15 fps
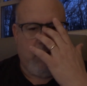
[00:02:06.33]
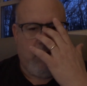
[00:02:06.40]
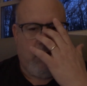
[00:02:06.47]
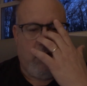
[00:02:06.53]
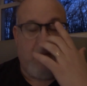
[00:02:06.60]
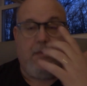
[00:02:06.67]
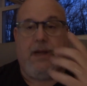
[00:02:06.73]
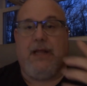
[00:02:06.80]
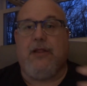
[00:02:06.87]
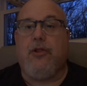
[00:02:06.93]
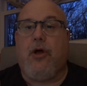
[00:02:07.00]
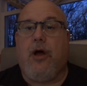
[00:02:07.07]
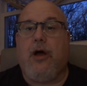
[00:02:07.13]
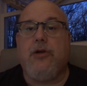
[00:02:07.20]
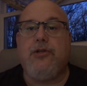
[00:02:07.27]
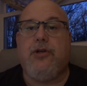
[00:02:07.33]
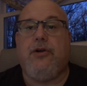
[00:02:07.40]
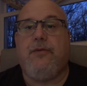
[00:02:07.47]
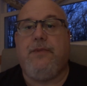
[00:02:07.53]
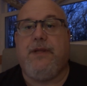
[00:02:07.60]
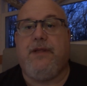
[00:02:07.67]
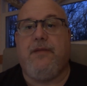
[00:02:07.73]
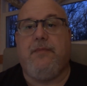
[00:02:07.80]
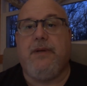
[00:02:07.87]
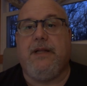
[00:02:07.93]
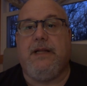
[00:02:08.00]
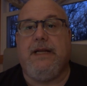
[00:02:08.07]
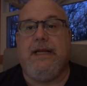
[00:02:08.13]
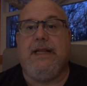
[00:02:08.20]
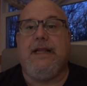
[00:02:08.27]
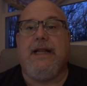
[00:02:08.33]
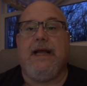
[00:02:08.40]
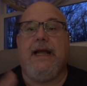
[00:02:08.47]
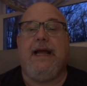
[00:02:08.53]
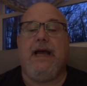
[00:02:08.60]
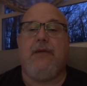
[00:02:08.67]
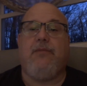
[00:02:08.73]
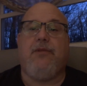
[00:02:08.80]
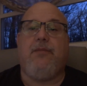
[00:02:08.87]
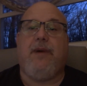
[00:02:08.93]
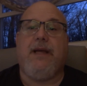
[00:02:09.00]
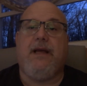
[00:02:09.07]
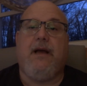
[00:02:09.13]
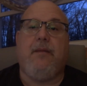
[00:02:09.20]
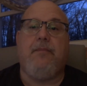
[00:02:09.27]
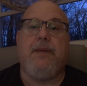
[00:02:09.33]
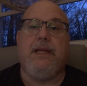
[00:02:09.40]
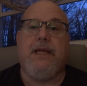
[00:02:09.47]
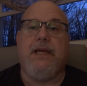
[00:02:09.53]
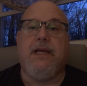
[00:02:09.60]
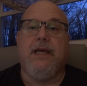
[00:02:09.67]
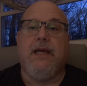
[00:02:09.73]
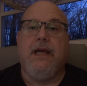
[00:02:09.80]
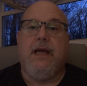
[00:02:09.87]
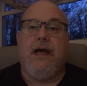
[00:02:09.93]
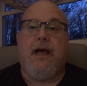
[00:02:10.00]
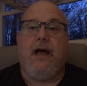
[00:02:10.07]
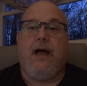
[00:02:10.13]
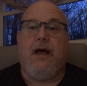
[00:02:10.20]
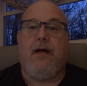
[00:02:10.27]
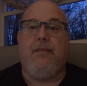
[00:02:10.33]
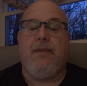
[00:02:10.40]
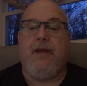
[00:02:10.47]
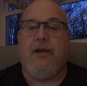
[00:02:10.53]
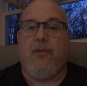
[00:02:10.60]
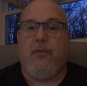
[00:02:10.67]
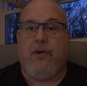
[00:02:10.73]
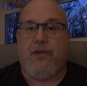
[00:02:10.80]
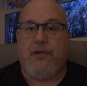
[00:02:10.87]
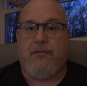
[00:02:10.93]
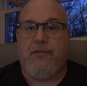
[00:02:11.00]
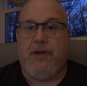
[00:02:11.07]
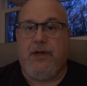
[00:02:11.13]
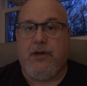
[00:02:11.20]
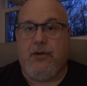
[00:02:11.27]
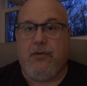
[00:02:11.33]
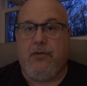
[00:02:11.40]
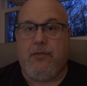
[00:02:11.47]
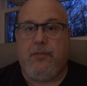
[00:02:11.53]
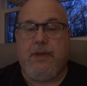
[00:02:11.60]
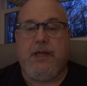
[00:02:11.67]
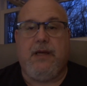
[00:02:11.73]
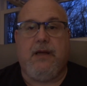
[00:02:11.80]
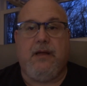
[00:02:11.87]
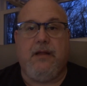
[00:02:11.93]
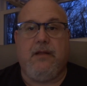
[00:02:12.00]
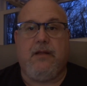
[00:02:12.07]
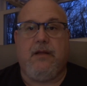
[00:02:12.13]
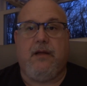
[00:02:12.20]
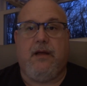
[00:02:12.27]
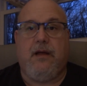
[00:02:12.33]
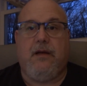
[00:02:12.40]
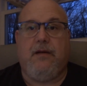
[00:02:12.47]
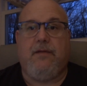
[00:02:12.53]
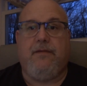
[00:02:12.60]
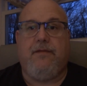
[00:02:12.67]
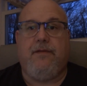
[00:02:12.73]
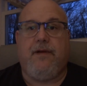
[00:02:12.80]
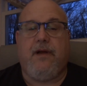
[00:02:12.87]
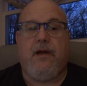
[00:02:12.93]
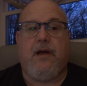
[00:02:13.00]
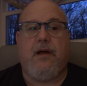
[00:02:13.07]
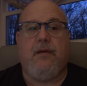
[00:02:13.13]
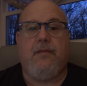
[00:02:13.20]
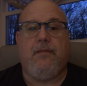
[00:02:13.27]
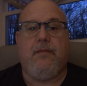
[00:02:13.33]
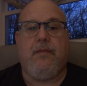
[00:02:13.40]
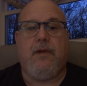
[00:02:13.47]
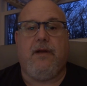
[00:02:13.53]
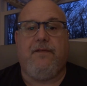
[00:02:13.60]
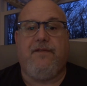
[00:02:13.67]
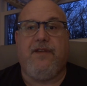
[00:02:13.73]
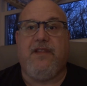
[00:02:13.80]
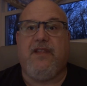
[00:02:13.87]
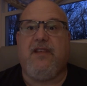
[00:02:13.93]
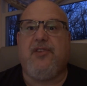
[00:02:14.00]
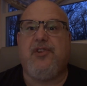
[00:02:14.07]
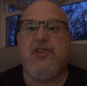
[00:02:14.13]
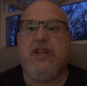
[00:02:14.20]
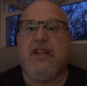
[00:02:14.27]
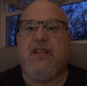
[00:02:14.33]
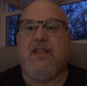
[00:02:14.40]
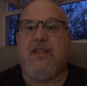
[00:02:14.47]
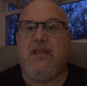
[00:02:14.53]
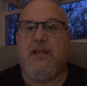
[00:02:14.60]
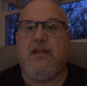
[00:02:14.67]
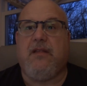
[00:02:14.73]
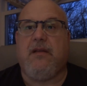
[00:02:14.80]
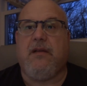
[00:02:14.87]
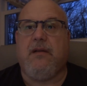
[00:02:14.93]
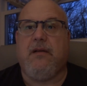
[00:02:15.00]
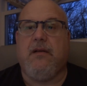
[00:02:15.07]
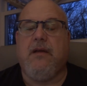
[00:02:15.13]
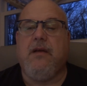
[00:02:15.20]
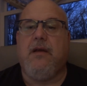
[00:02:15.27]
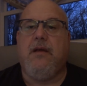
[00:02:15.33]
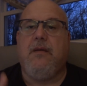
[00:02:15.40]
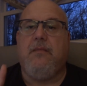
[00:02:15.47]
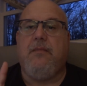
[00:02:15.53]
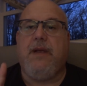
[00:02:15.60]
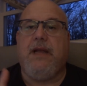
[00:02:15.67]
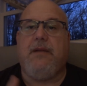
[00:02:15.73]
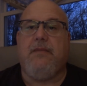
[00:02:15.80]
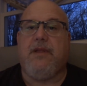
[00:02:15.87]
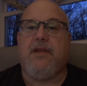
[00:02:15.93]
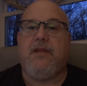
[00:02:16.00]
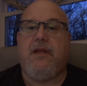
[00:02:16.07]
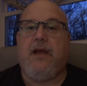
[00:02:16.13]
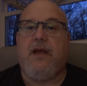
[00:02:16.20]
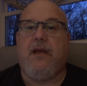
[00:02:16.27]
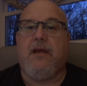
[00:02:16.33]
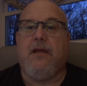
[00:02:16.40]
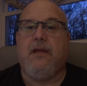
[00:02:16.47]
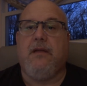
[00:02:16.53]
On my long-term disability that I had with my company, it wasn't renewed because of a physician assistant made a mistake.